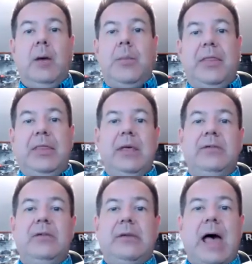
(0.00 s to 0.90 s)
but
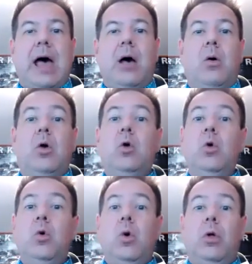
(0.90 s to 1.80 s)
this is how
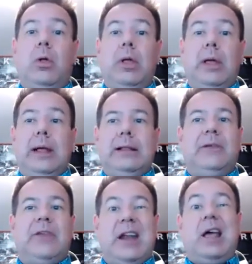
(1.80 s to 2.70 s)
Google,
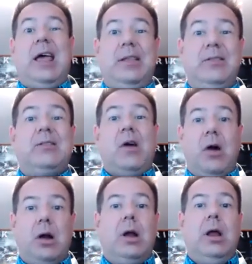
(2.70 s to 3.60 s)
let's get a head
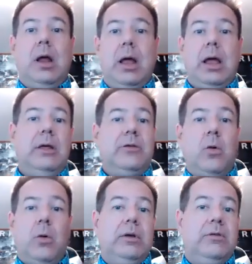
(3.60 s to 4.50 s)
start, is
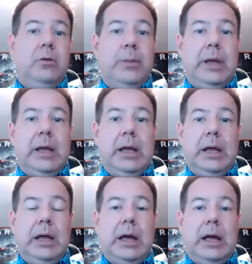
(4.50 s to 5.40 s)
going to
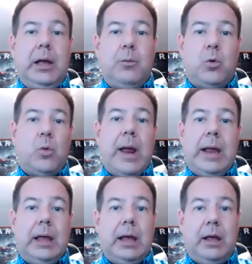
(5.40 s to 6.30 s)
be
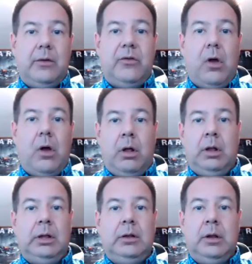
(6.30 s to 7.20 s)
ranking us
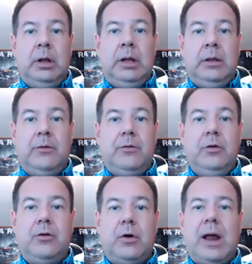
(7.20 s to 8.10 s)
all in the future.